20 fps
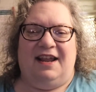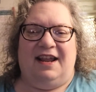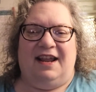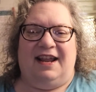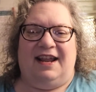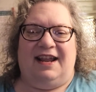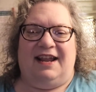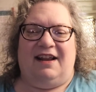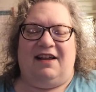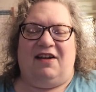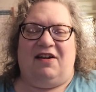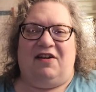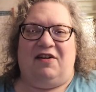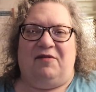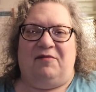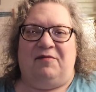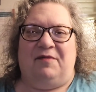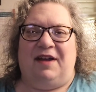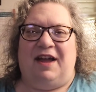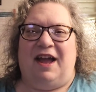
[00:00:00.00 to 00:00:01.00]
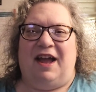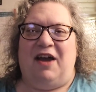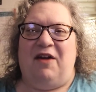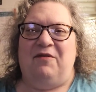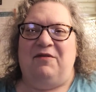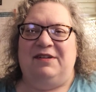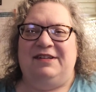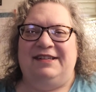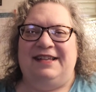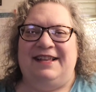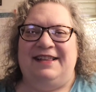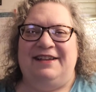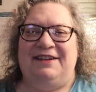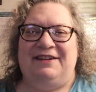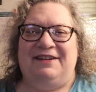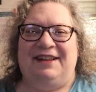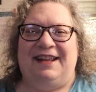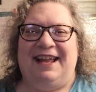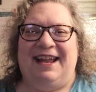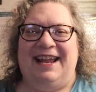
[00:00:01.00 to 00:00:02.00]
and um, I was in
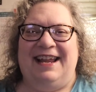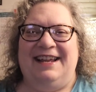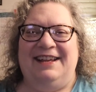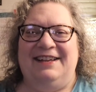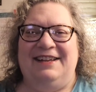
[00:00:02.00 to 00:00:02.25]
there late,